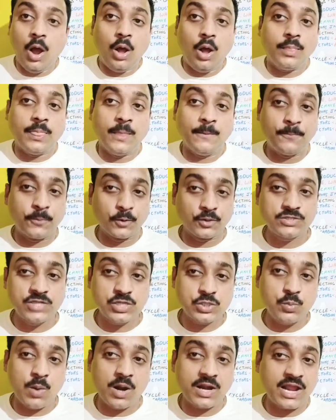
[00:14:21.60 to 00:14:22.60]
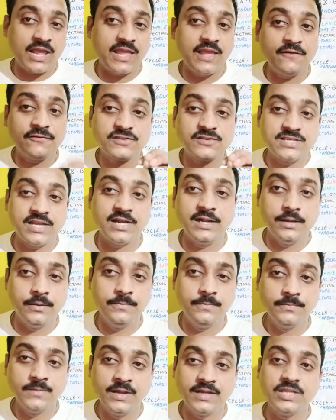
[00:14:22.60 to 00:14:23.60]
The process what I have said,
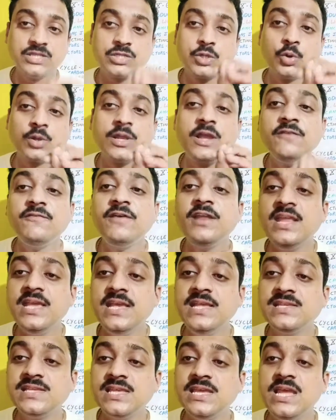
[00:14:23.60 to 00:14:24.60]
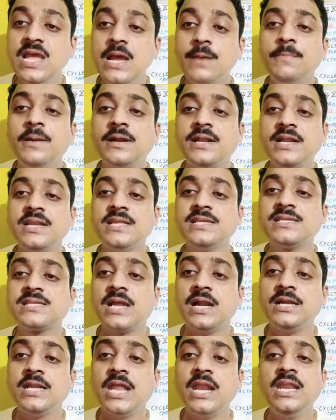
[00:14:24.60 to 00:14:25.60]
it is looking very easy, but it is
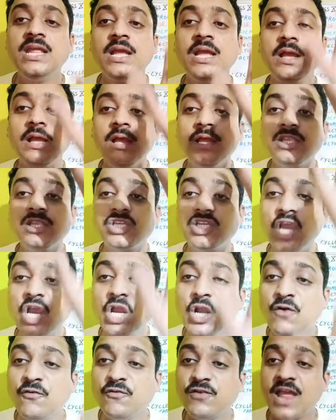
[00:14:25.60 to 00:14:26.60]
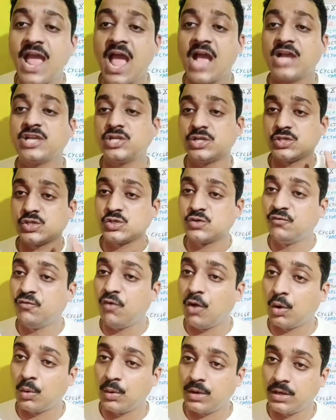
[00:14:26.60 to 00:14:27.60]
containing chain of reactions to
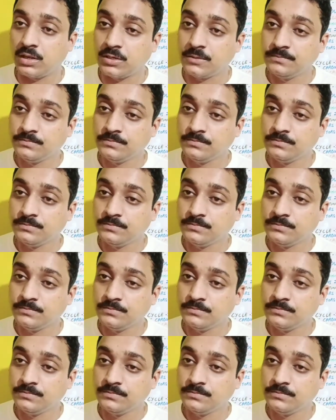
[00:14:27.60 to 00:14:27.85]
follow it.